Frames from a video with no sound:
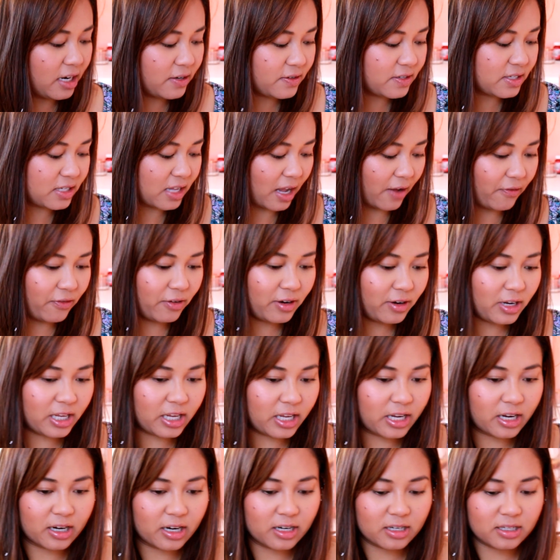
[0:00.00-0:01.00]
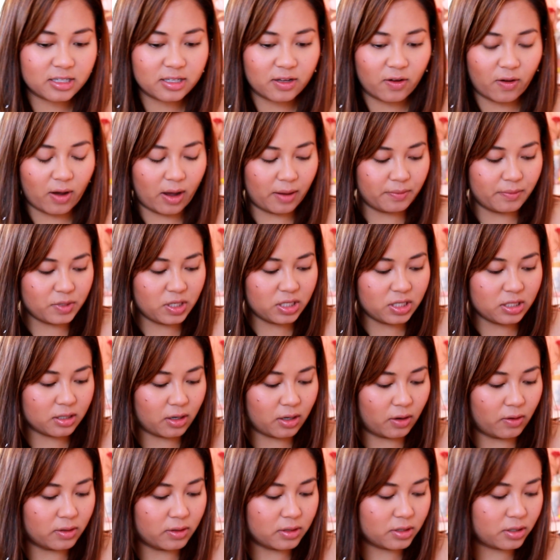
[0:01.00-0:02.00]
of stuff in here, so I'm just
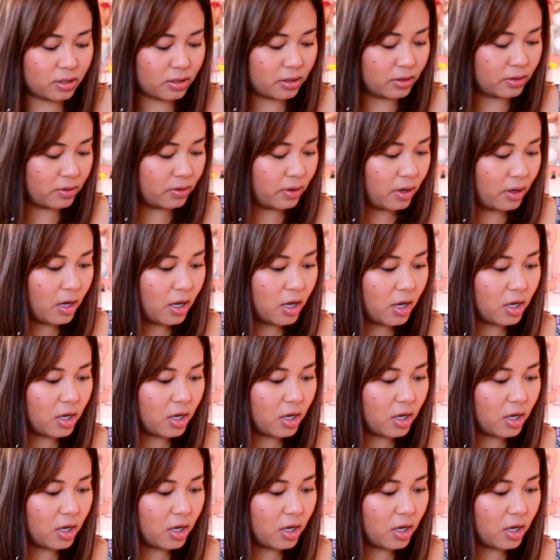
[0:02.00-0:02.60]
going to